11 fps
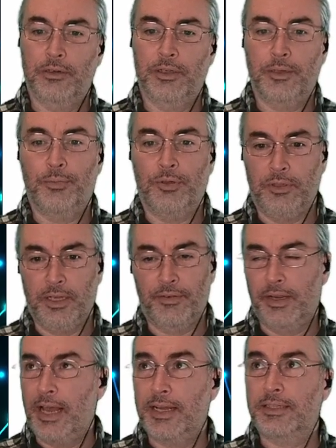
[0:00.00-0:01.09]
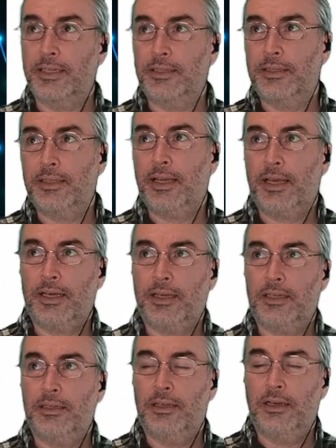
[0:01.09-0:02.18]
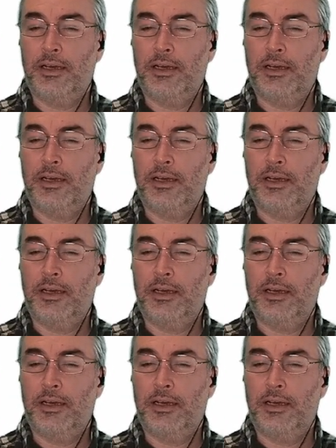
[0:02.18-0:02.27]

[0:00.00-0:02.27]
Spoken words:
they pulled every asset that they had,